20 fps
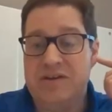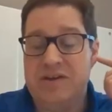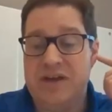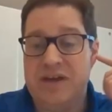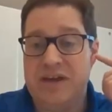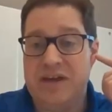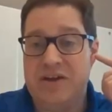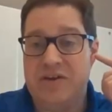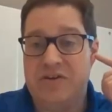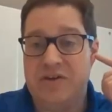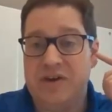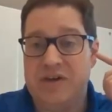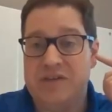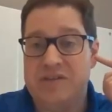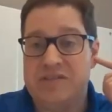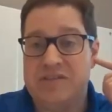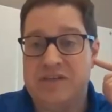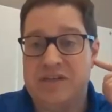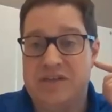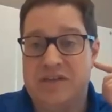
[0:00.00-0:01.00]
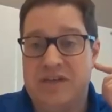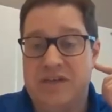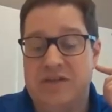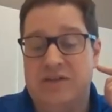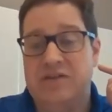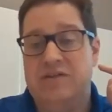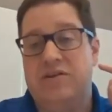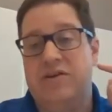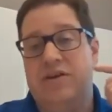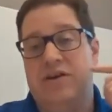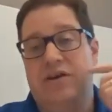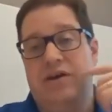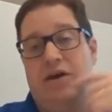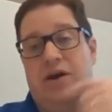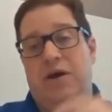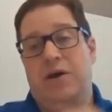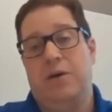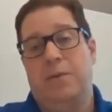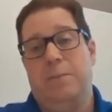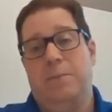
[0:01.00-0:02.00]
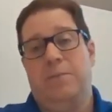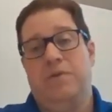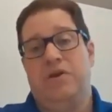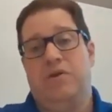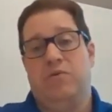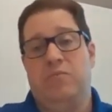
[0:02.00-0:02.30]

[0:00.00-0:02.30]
increase, continue to